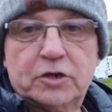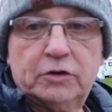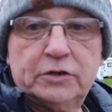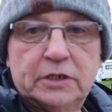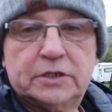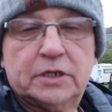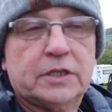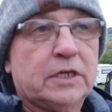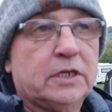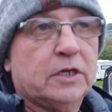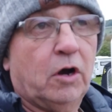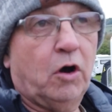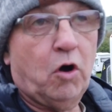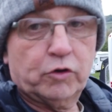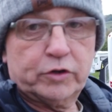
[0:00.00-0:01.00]
talking to the
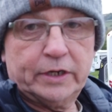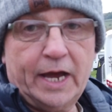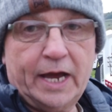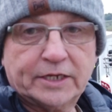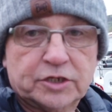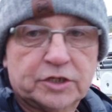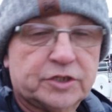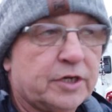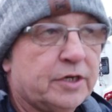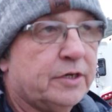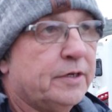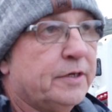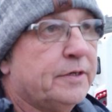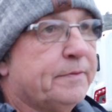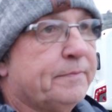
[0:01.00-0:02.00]
uh, organisers
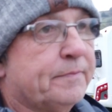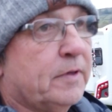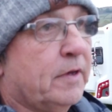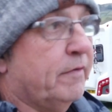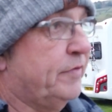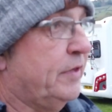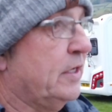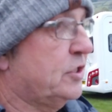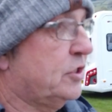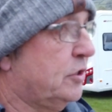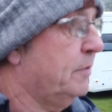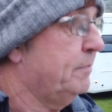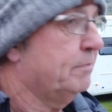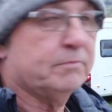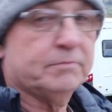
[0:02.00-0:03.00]
of this
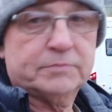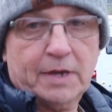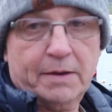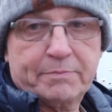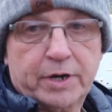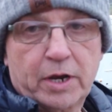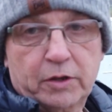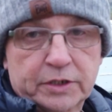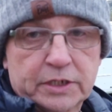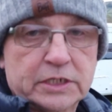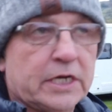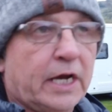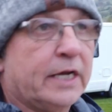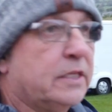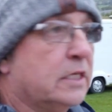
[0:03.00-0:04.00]
um, temporary holiday
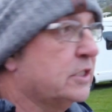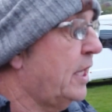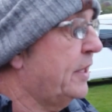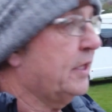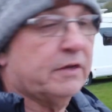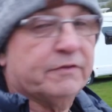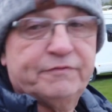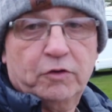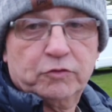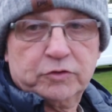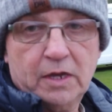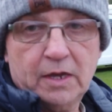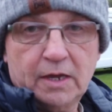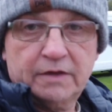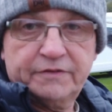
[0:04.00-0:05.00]
site. They said they can
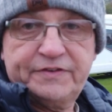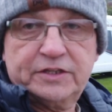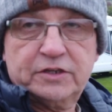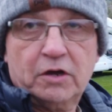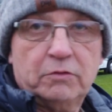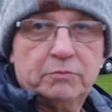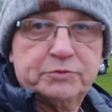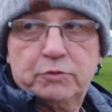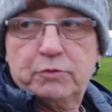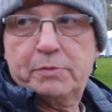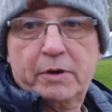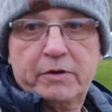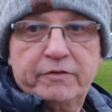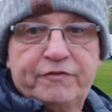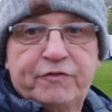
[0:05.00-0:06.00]
fit up to
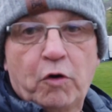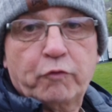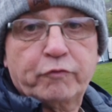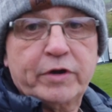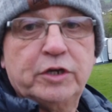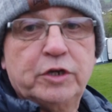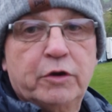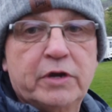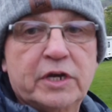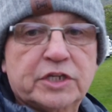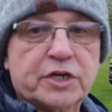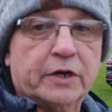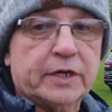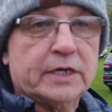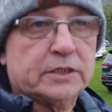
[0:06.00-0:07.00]
about 400
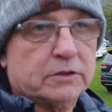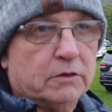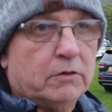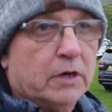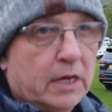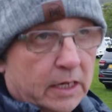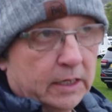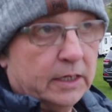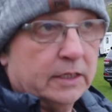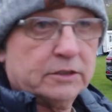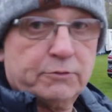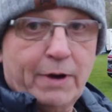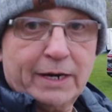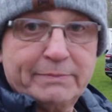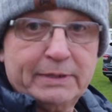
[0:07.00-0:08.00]
units on it, so it's
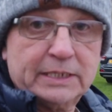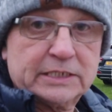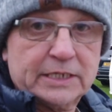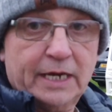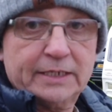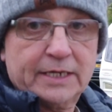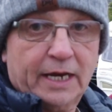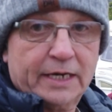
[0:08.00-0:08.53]
quite a big site